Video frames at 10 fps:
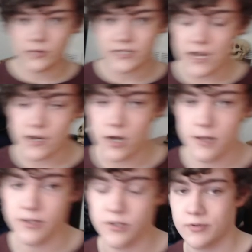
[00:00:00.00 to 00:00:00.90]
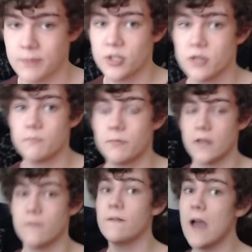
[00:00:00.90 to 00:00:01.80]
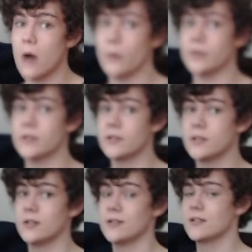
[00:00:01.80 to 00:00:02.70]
I got in the description, but I found some